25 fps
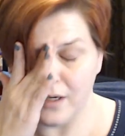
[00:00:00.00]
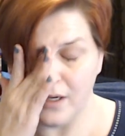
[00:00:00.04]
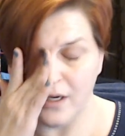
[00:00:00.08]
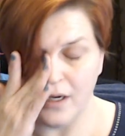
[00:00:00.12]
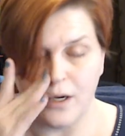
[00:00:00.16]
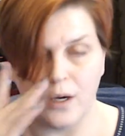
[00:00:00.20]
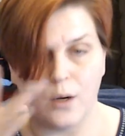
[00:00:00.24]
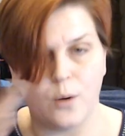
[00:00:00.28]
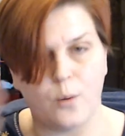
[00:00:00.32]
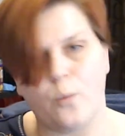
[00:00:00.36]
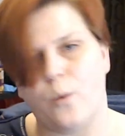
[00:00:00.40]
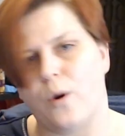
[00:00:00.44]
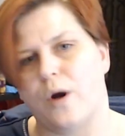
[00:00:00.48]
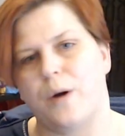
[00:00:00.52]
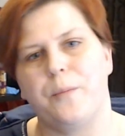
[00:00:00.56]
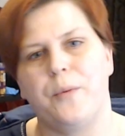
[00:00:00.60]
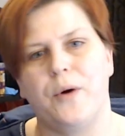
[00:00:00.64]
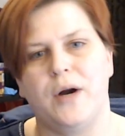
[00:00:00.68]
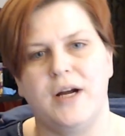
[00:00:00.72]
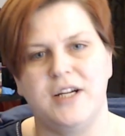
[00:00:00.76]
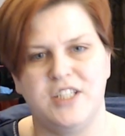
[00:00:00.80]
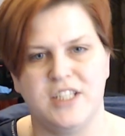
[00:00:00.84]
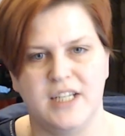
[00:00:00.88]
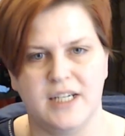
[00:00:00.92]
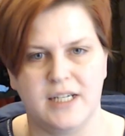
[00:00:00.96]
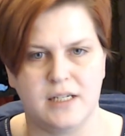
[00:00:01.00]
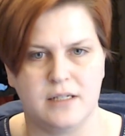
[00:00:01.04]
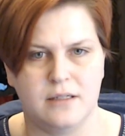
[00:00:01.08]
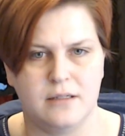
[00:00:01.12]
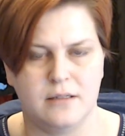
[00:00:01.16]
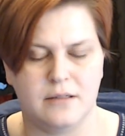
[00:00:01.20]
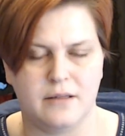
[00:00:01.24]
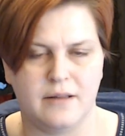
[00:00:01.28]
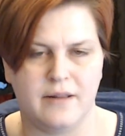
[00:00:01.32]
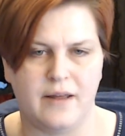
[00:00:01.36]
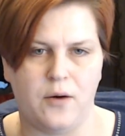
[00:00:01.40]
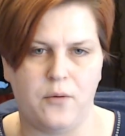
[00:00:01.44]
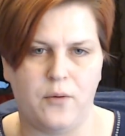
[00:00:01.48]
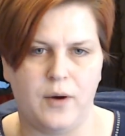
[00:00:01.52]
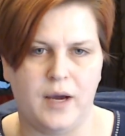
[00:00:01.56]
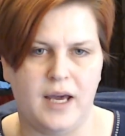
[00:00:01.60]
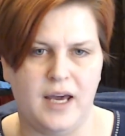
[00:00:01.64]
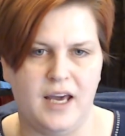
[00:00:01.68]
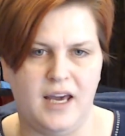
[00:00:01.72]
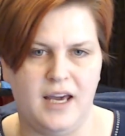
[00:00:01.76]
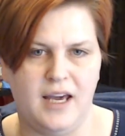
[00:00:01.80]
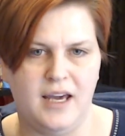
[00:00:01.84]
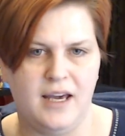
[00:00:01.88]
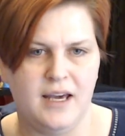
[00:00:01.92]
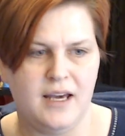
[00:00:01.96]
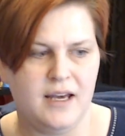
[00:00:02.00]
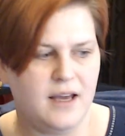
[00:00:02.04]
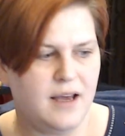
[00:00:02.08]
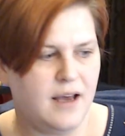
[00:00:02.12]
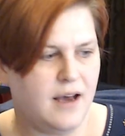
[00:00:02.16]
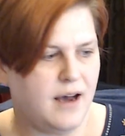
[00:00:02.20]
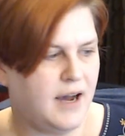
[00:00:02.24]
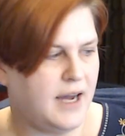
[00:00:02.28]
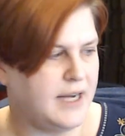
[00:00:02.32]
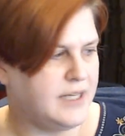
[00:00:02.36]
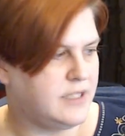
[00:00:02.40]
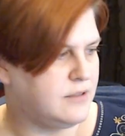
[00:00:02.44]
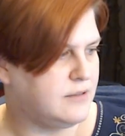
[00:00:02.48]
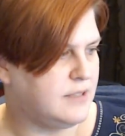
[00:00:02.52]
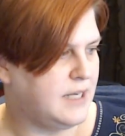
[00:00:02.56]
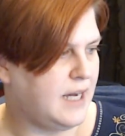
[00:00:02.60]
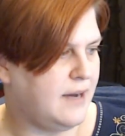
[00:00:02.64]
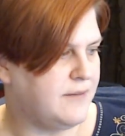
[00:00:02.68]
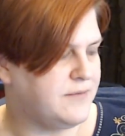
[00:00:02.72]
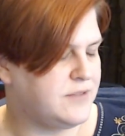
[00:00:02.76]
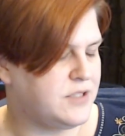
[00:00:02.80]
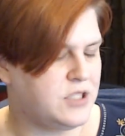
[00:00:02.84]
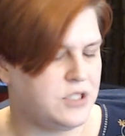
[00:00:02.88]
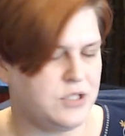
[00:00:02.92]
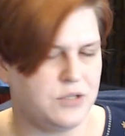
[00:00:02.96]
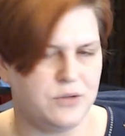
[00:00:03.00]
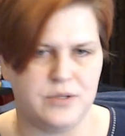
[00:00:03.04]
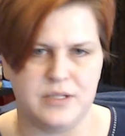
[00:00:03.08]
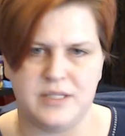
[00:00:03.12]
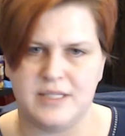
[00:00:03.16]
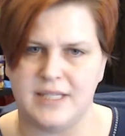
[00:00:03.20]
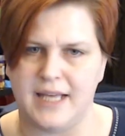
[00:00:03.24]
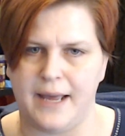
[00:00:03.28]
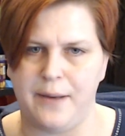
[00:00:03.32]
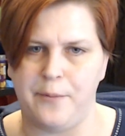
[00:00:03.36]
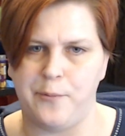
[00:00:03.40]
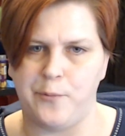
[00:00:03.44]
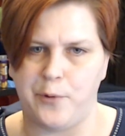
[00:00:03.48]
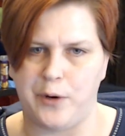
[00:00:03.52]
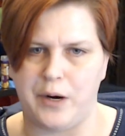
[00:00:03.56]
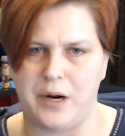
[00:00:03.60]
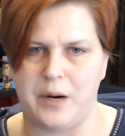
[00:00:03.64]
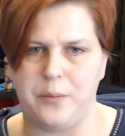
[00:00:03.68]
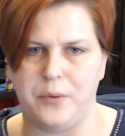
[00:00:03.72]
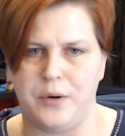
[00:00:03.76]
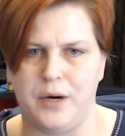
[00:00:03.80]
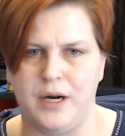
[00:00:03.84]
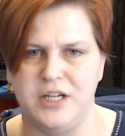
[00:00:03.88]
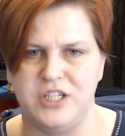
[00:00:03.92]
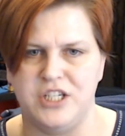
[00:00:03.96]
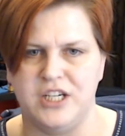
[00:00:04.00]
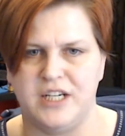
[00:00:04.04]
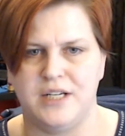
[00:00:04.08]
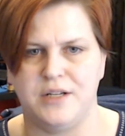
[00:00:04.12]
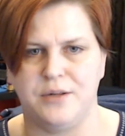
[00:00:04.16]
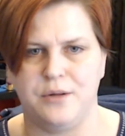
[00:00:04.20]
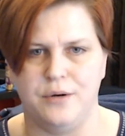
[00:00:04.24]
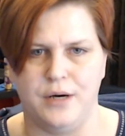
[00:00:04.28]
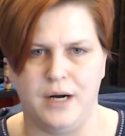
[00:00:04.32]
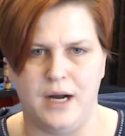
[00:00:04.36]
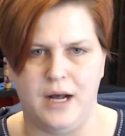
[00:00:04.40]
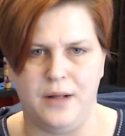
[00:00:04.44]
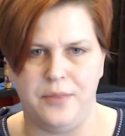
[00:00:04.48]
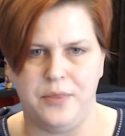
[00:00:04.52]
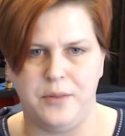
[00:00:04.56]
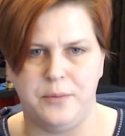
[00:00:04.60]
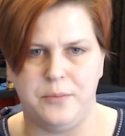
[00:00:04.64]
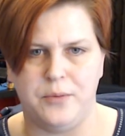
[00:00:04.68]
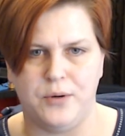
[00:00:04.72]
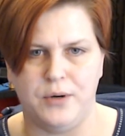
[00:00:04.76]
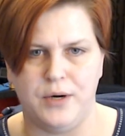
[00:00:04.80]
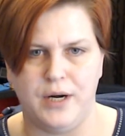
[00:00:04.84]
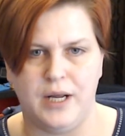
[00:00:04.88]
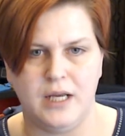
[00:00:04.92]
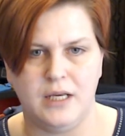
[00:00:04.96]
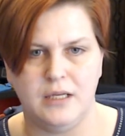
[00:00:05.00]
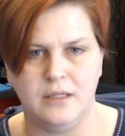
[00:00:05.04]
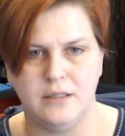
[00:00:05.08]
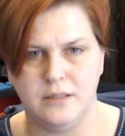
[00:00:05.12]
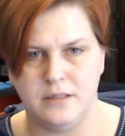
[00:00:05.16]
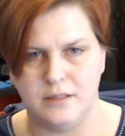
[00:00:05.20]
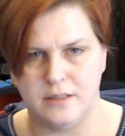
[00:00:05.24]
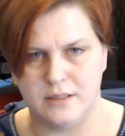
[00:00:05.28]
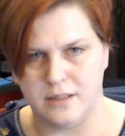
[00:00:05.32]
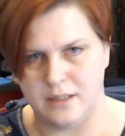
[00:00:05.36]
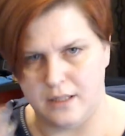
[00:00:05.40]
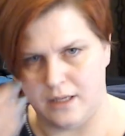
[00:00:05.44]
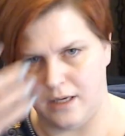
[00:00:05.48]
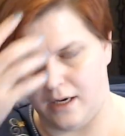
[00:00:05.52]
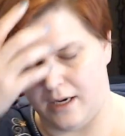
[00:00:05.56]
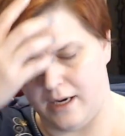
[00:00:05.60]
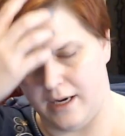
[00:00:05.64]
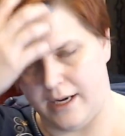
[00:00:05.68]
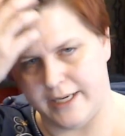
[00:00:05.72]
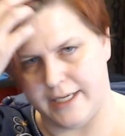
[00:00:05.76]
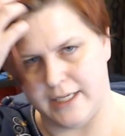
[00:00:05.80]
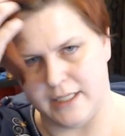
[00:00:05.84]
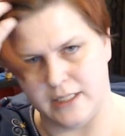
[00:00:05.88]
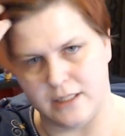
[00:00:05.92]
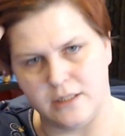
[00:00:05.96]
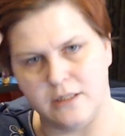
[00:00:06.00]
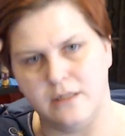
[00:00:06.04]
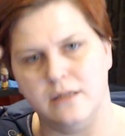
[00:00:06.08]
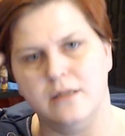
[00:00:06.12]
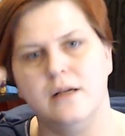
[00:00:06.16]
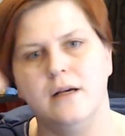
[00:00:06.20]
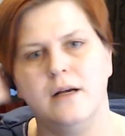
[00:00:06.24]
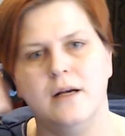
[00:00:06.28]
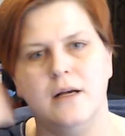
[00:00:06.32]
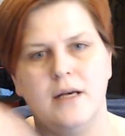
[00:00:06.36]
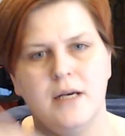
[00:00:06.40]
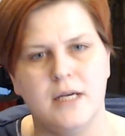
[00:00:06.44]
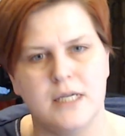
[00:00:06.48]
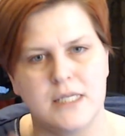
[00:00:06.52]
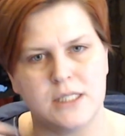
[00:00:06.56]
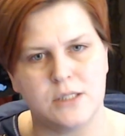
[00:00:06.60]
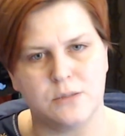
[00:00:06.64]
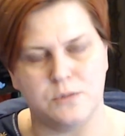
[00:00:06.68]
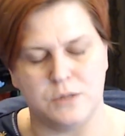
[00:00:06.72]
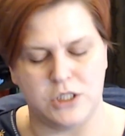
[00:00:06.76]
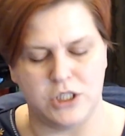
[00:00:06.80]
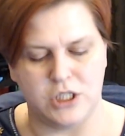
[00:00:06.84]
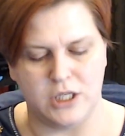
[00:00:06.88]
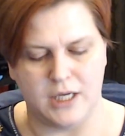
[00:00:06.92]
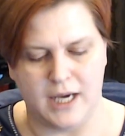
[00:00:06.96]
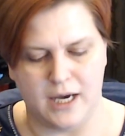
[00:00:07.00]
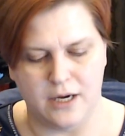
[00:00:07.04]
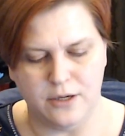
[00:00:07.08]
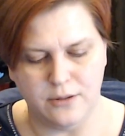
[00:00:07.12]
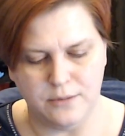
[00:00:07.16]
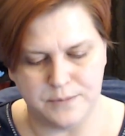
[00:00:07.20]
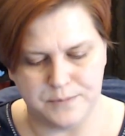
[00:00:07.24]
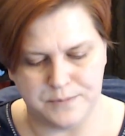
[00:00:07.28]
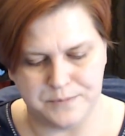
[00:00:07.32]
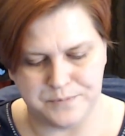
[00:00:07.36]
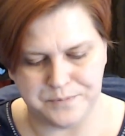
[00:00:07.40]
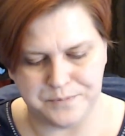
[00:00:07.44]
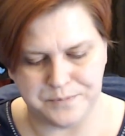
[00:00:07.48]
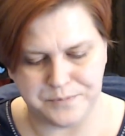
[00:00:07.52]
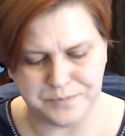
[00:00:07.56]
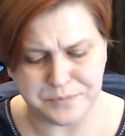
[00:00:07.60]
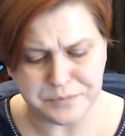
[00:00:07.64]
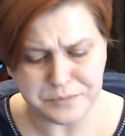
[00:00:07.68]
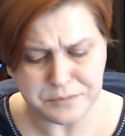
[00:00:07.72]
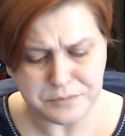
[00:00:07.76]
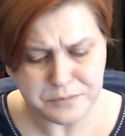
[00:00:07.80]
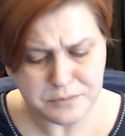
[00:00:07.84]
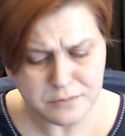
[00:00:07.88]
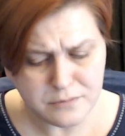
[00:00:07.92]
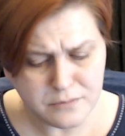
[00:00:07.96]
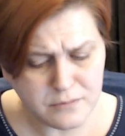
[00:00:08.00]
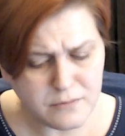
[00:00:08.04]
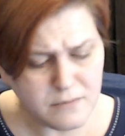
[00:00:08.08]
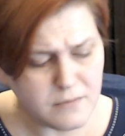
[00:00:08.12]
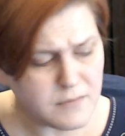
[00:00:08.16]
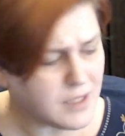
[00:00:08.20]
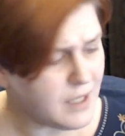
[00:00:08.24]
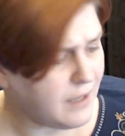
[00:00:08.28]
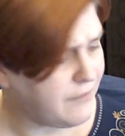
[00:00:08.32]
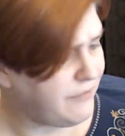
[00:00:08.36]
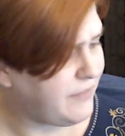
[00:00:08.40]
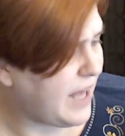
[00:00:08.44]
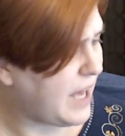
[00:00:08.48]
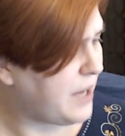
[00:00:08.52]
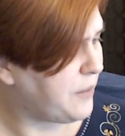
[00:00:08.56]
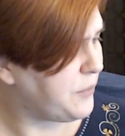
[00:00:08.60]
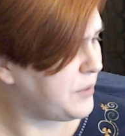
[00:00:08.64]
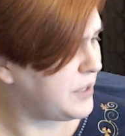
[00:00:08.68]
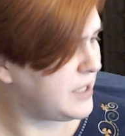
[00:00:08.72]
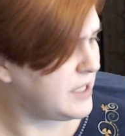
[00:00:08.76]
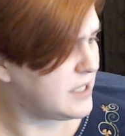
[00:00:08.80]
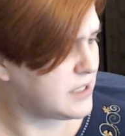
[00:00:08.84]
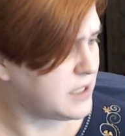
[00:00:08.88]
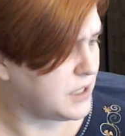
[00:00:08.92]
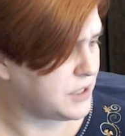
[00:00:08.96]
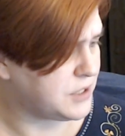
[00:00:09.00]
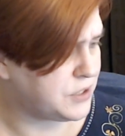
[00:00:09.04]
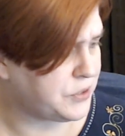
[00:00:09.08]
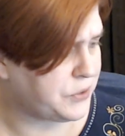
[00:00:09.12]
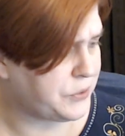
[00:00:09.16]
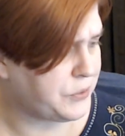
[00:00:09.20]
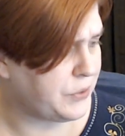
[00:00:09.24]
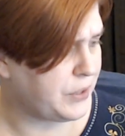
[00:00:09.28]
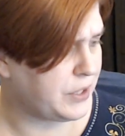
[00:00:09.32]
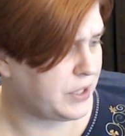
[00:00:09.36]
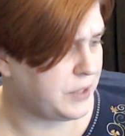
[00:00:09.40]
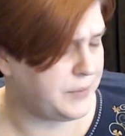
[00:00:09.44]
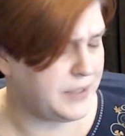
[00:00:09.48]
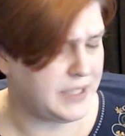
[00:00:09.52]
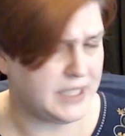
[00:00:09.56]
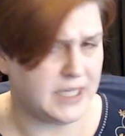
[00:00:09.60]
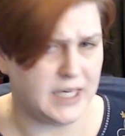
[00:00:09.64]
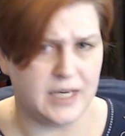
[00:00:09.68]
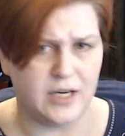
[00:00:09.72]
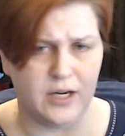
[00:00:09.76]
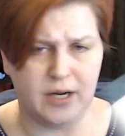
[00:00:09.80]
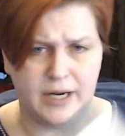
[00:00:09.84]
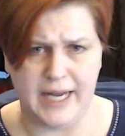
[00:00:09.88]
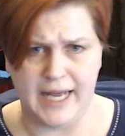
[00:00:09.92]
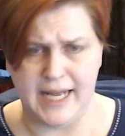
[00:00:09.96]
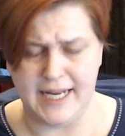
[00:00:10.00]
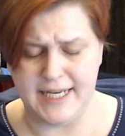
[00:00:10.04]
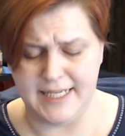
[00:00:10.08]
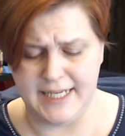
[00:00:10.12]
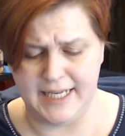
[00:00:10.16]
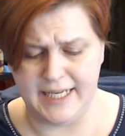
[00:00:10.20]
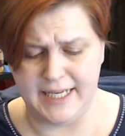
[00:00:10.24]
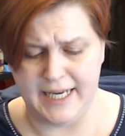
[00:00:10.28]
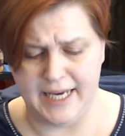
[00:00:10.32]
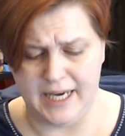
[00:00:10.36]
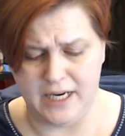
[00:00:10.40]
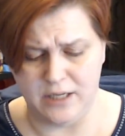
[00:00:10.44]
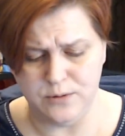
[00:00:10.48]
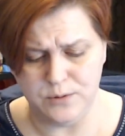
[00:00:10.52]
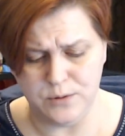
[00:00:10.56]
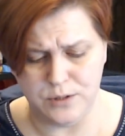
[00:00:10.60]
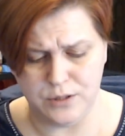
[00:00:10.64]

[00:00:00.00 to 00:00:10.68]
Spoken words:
project. That way, I don't have to do the same work project throughout the morning. I can switch it out. That one is also going to be done on 18 count.